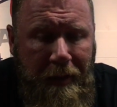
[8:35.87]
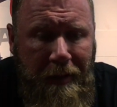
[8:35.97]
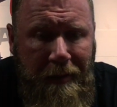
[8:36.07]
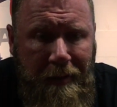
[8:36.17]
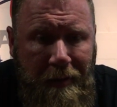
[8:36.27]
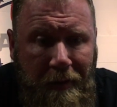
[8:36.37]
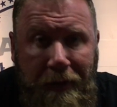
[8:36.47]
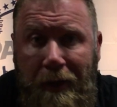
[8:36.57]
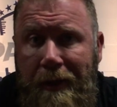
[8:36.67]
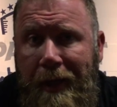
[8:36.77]
Uh, on
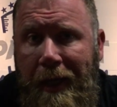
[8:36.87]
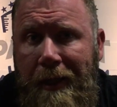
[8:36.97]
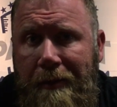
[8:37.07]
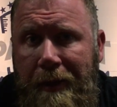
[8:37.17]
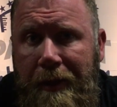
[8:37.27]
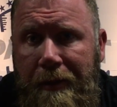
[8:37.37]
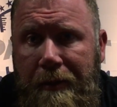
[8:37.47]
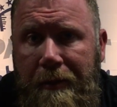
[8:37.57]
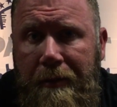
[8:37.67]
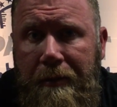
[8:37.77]
Thursdays, we do
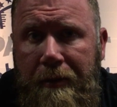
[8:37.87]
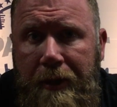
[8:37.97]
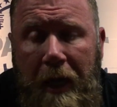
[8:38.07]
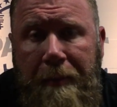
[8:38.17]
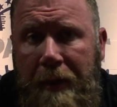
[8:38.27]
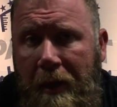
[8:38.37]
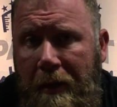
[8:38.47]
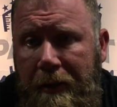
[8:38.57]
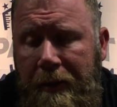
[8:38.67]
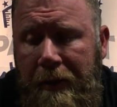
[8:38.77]
shop
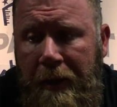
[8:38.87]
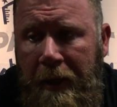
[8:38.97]
talks,